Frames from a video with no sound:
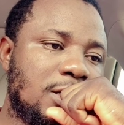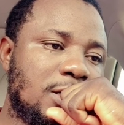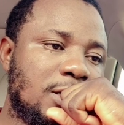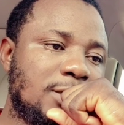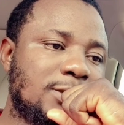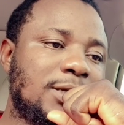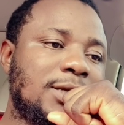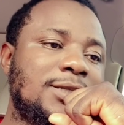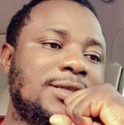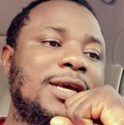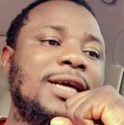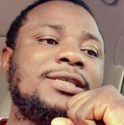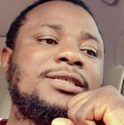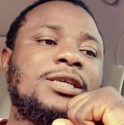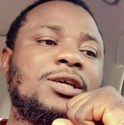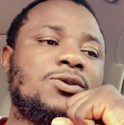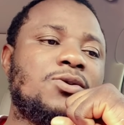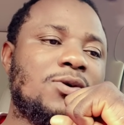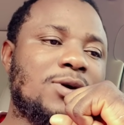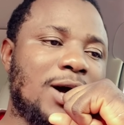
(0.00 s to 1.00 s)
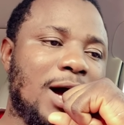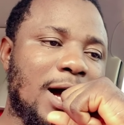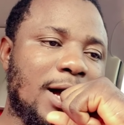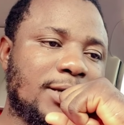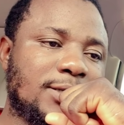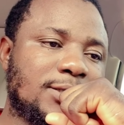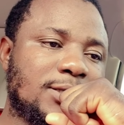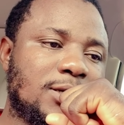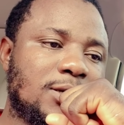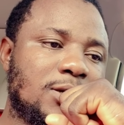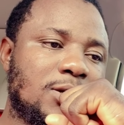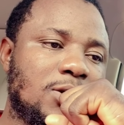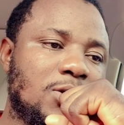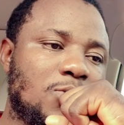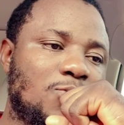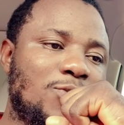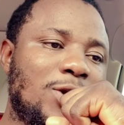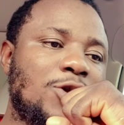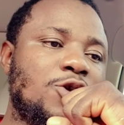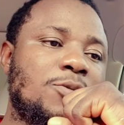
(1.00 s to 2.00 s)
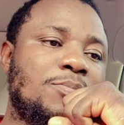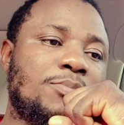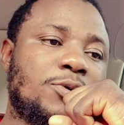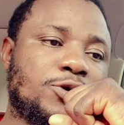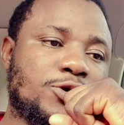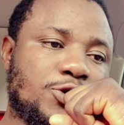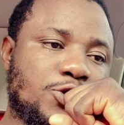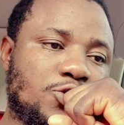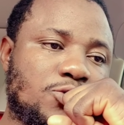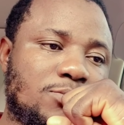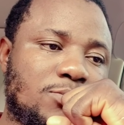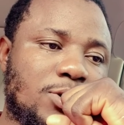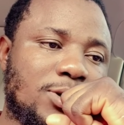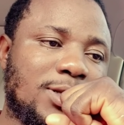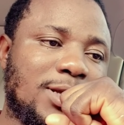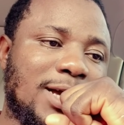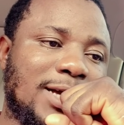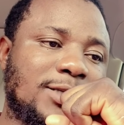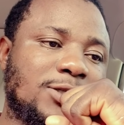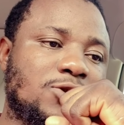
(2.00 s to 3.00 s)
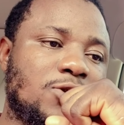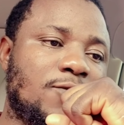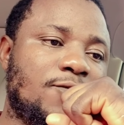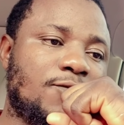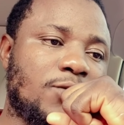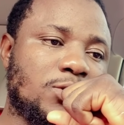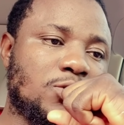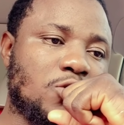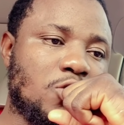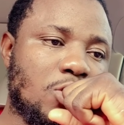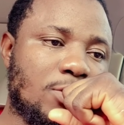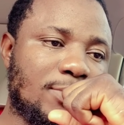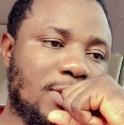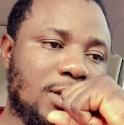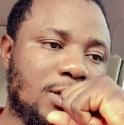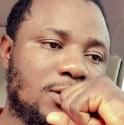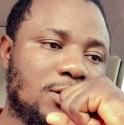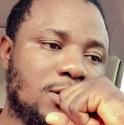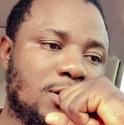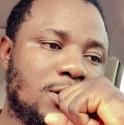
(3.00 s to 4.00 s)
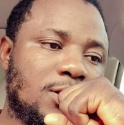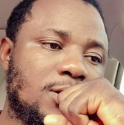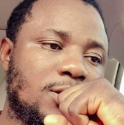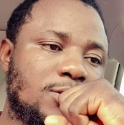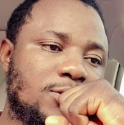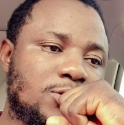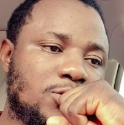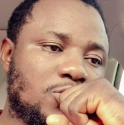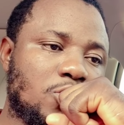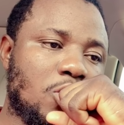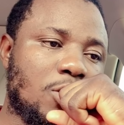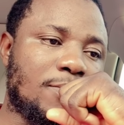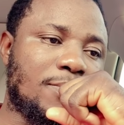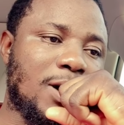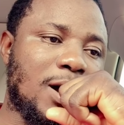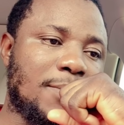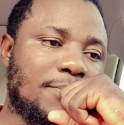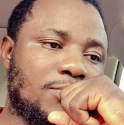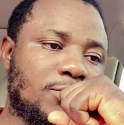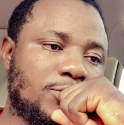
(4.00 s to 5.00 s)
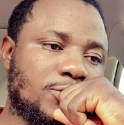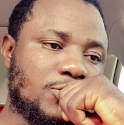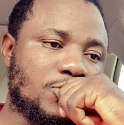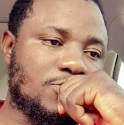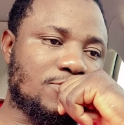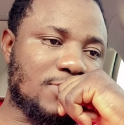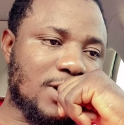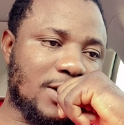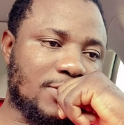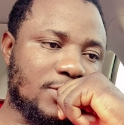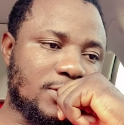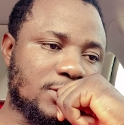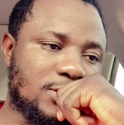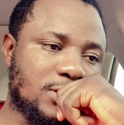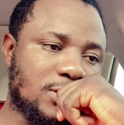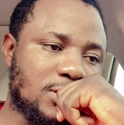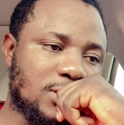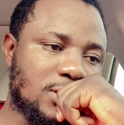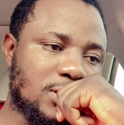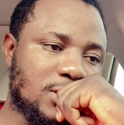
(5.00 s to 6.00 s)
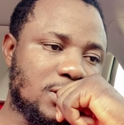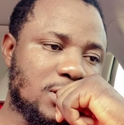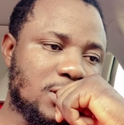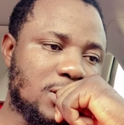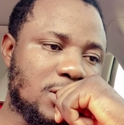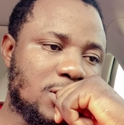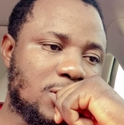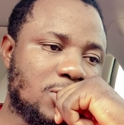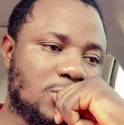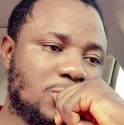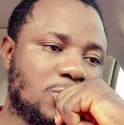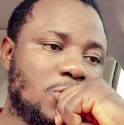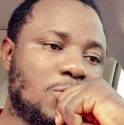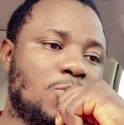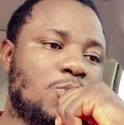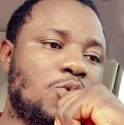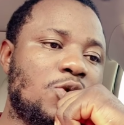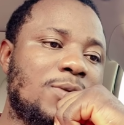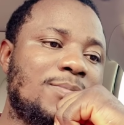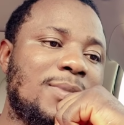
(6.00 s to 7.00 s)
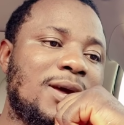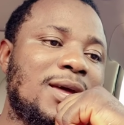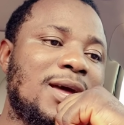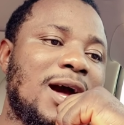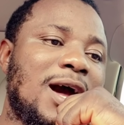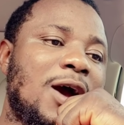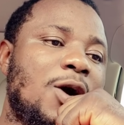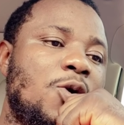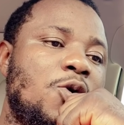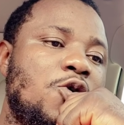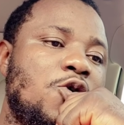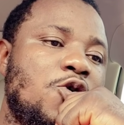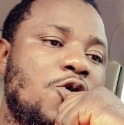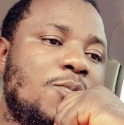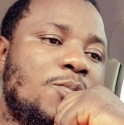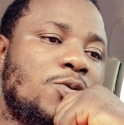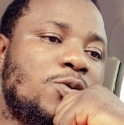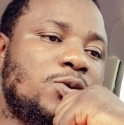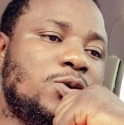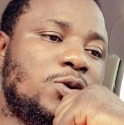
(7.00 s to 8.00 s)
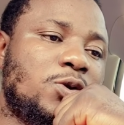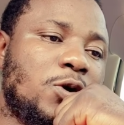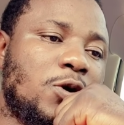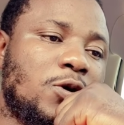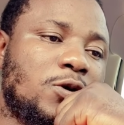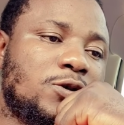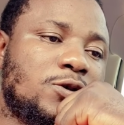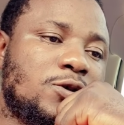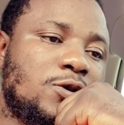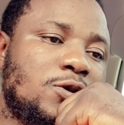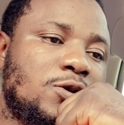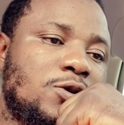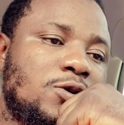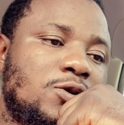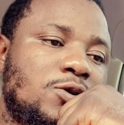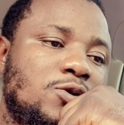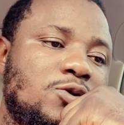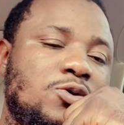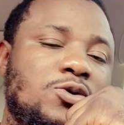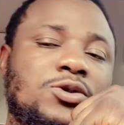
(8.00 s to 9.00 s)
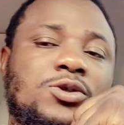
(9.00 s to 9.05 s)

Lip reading: He said, dear single guys, when you pursue money and it's not forthcoming, stop and pursue marriage. Some women are open doors to